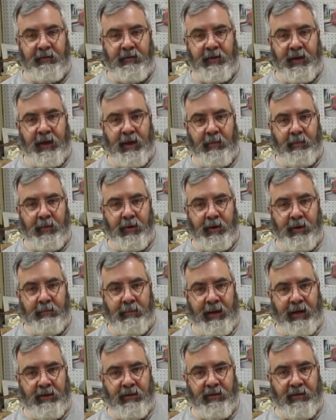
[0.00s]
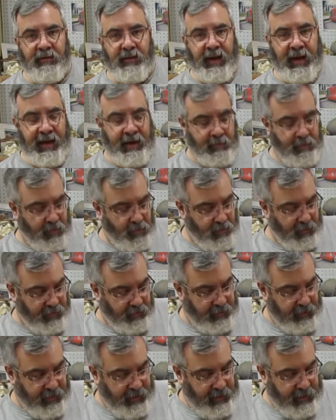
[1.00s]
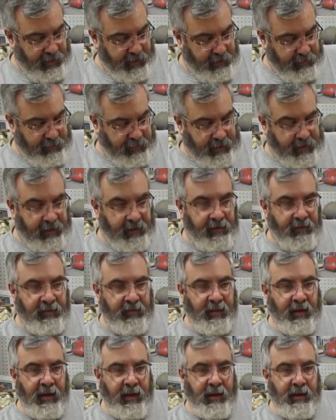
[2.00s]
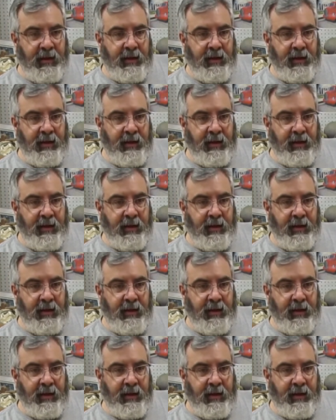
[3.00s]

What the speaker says: to help when you make your sand molds, because